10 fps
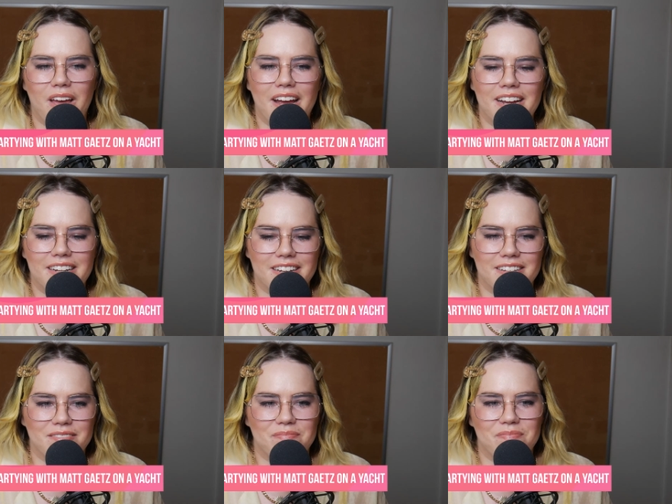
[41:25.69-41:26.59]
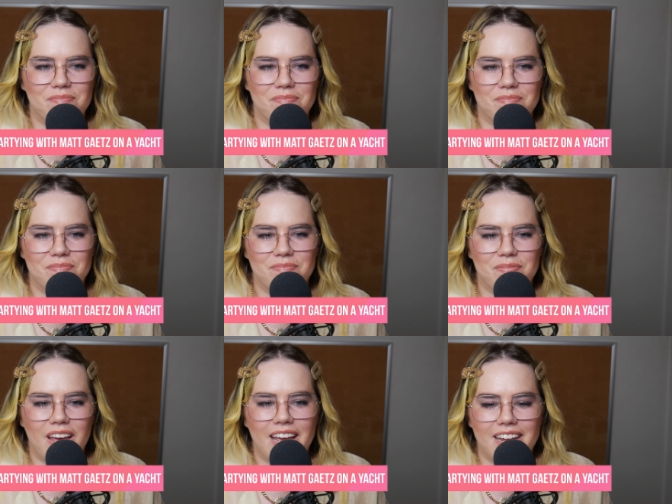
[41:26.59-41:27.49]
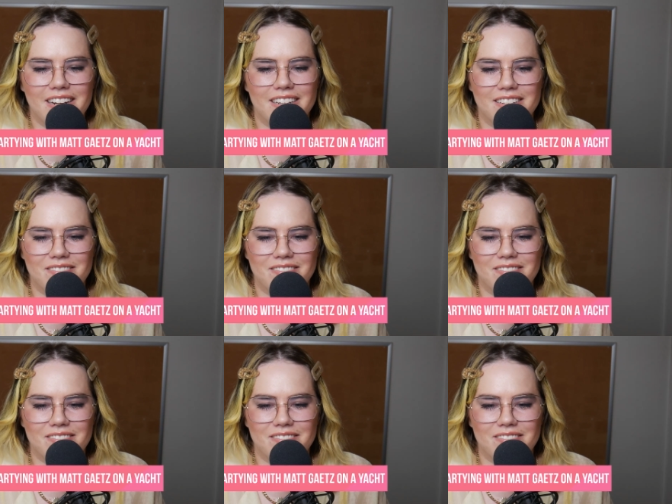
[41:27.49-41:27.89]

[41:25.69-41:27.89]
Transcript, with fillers: hate it. I hate it.